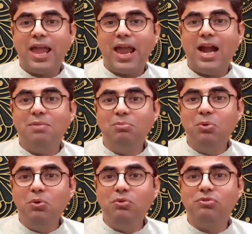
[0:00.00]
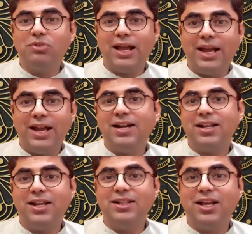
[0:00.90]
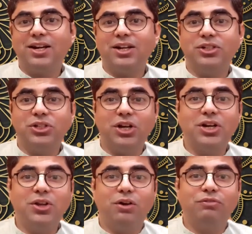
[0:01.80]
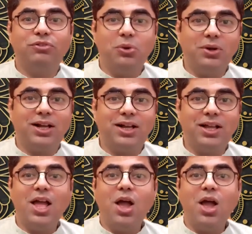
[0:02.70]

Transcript: and move ahead in their journey of yoga,